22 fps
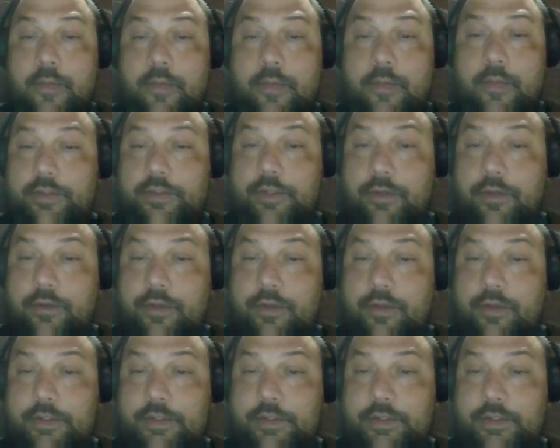So
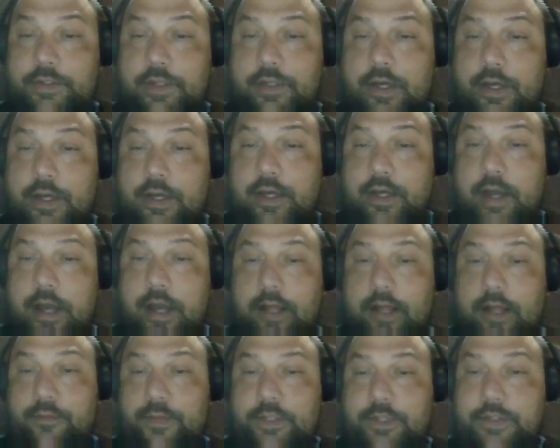this
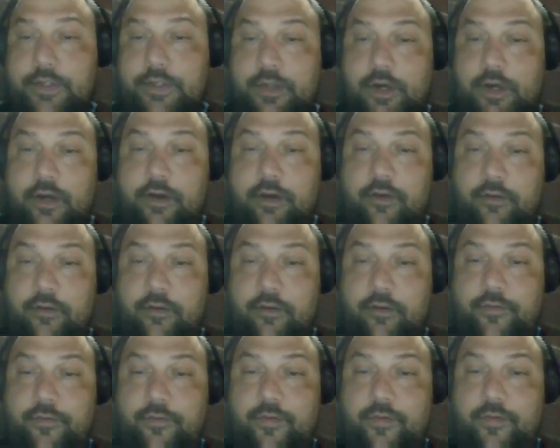element
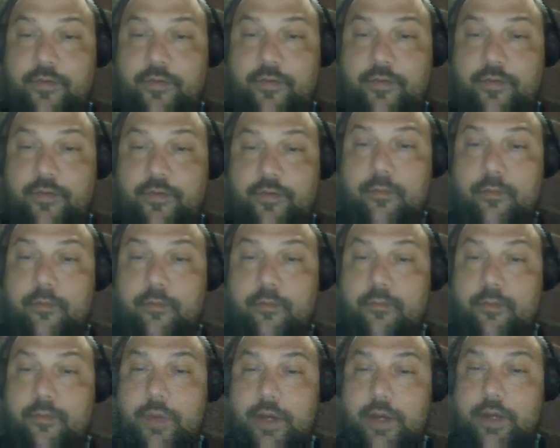of
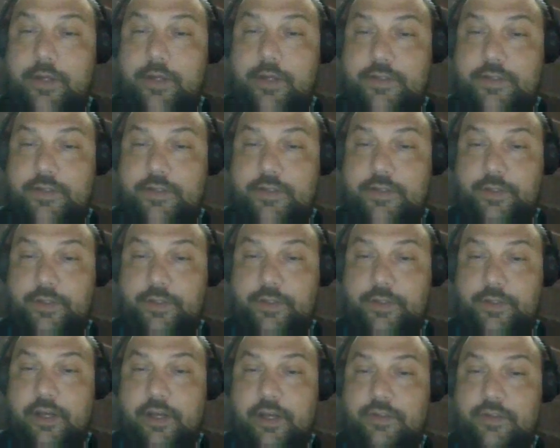
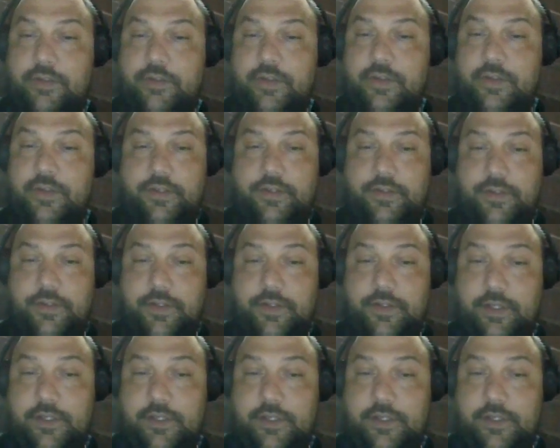decentralization, such as
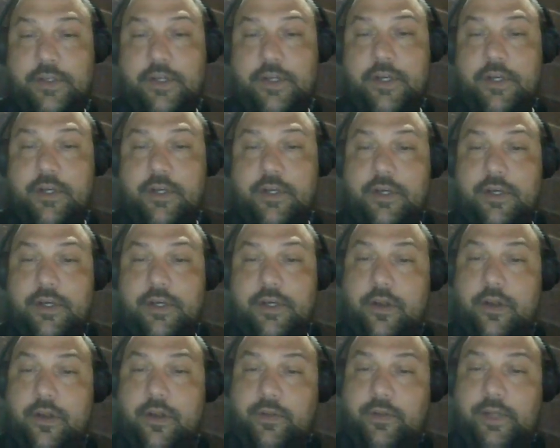it is, I
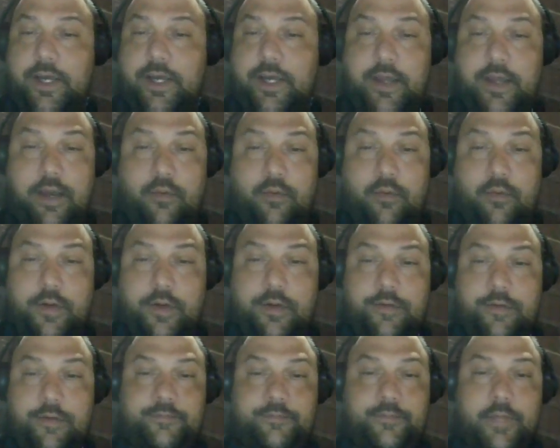don't like that word.